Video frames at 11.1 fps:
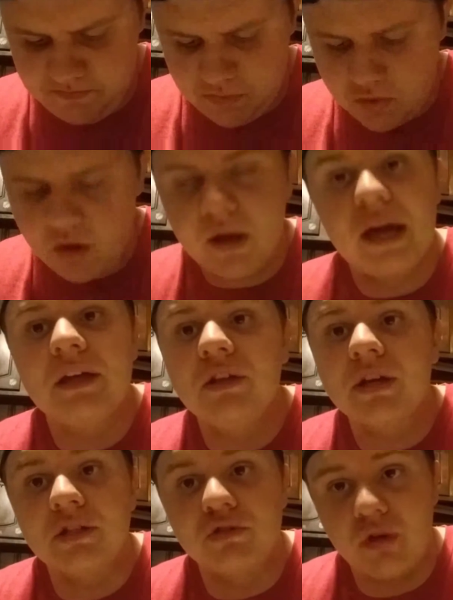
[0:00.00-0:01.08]
Okay, and you
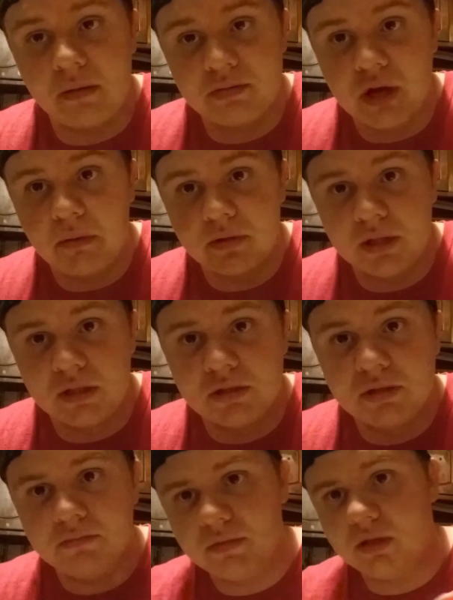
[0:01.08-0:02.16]
can drop shot with
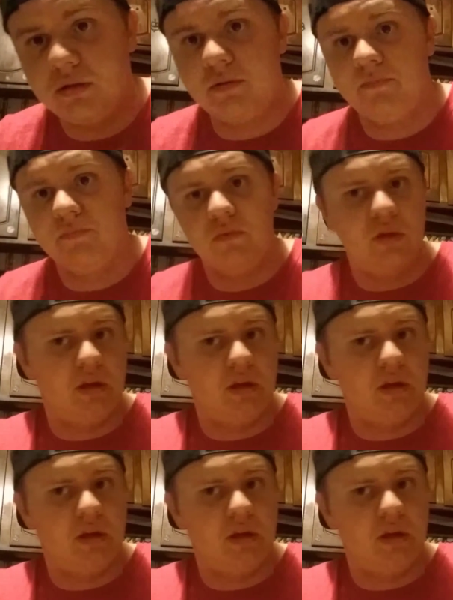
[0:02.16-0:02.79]
these.